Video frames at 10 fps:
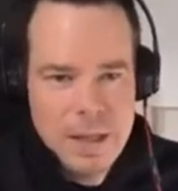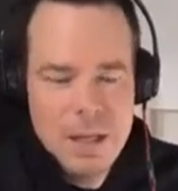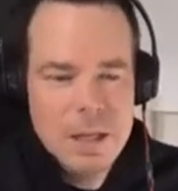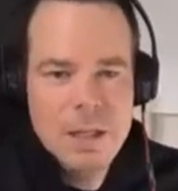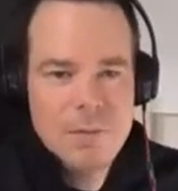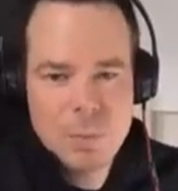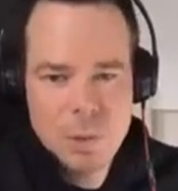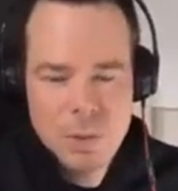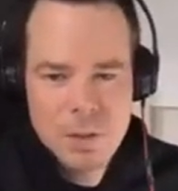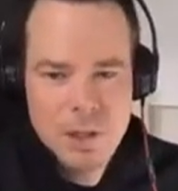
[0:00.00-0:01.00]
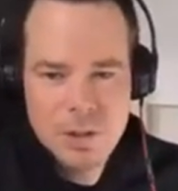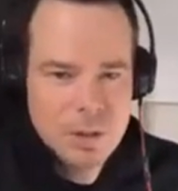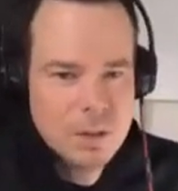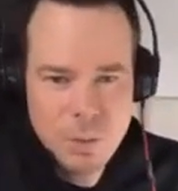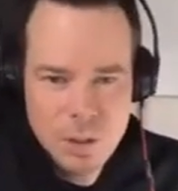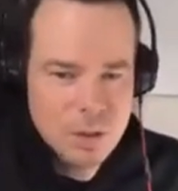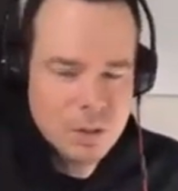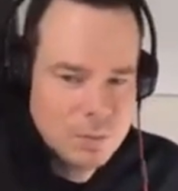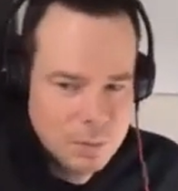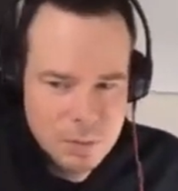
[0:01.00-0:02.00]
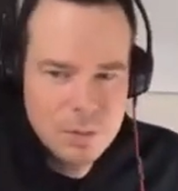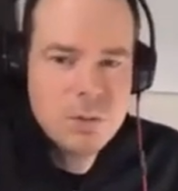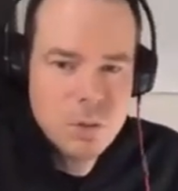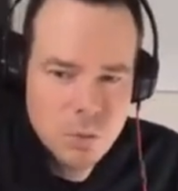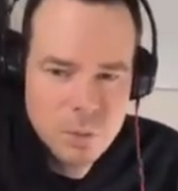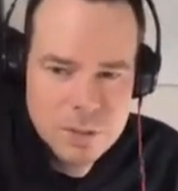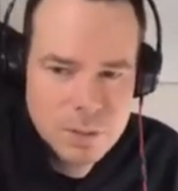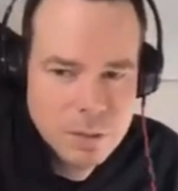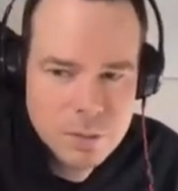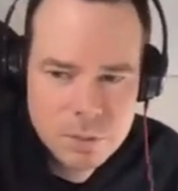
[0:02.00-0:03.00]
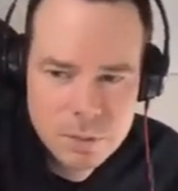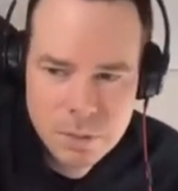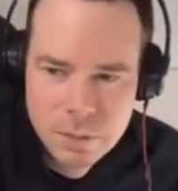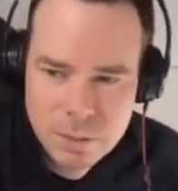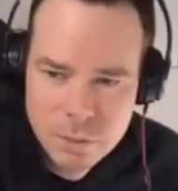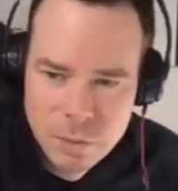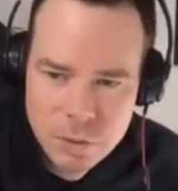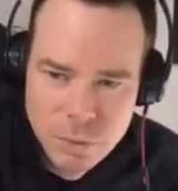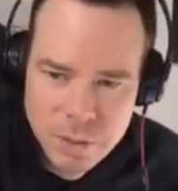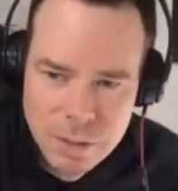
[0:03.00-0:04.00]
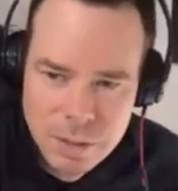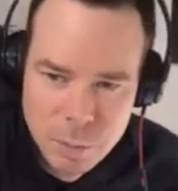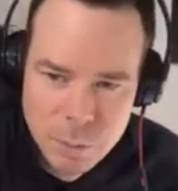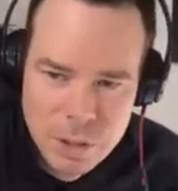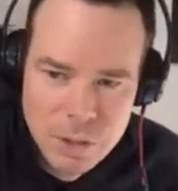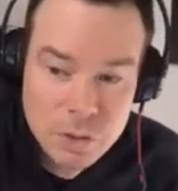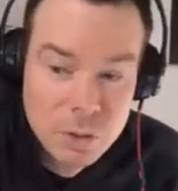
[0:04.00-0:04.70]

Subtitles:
any even permutation because we could just do 3 cycles to restore any even permutation.